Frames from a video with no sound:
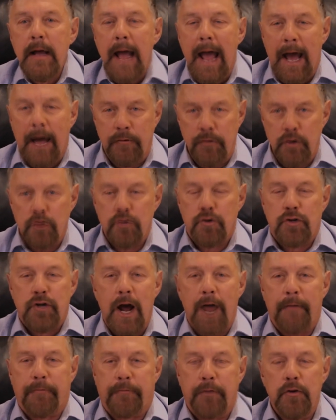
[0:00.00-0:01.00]
and you
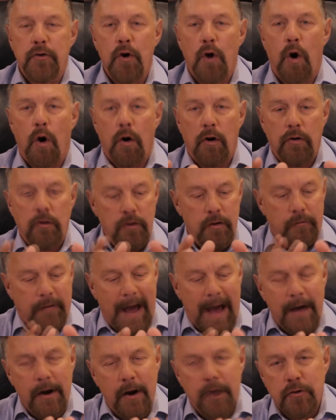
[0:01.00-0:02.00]
shut the door, you've
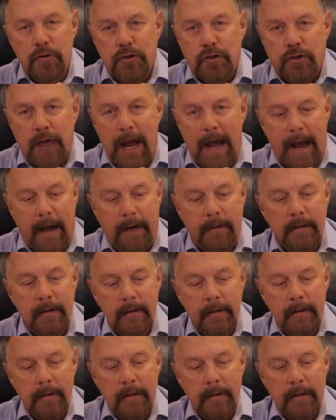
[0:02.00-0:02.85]
got to understand